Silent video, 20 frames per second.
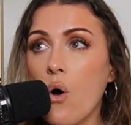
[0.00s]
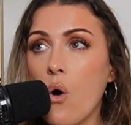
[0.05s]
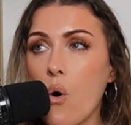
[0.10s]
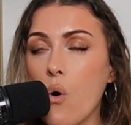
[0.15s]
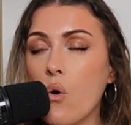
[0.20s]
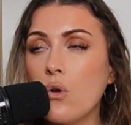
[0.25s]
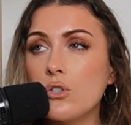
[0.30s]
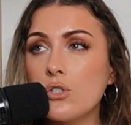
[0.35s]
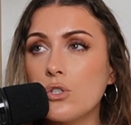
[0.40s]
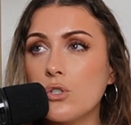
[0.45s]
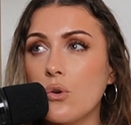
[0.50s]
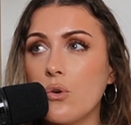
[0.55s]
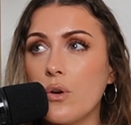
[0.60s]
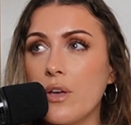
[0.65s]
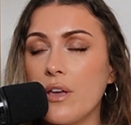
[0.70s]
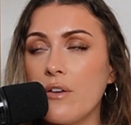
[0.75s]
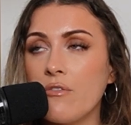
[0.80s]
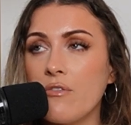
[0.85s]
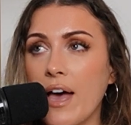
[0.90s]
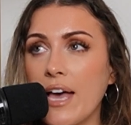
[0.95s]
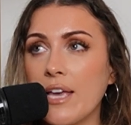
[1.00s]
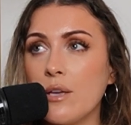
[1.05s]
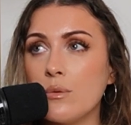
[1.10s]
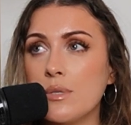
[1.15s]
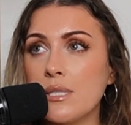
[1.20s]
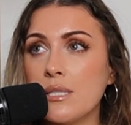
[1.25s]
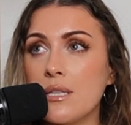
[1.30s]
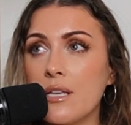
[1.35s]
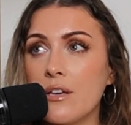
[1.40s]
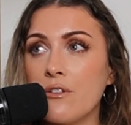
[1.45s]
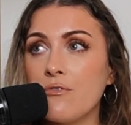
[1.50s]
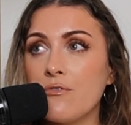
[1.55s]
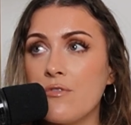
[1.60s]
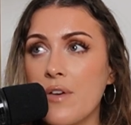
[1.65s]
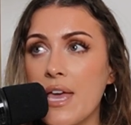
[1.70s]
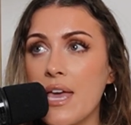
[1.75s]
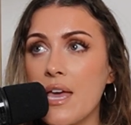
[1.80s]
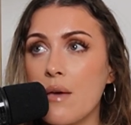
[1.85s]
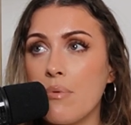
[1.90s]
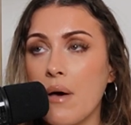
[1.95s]
Also, if I was the
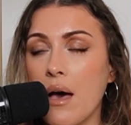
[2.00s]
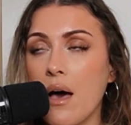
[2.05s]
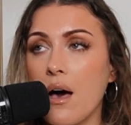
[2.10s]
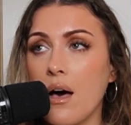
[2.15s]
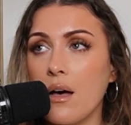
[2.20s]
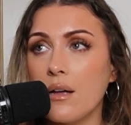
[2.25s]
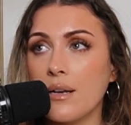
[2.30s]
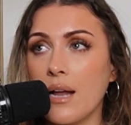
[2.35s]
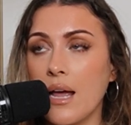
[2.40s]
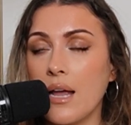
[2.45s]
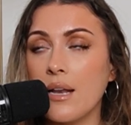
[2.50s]
affair partner,